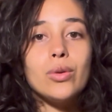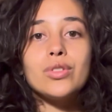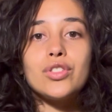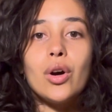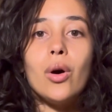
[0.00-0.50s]

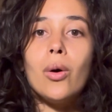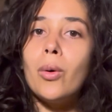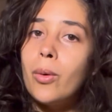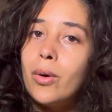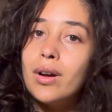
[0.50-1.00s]

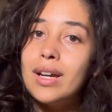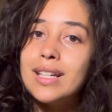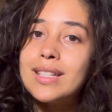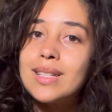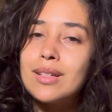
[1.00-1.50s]
So
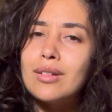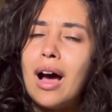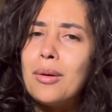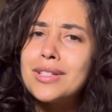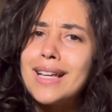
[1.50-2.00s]
it's,
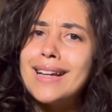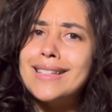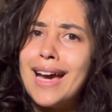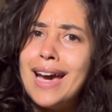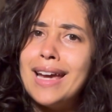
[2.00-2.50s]
I was like,
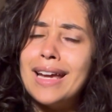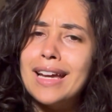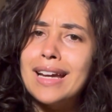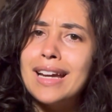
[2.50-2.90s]
dang,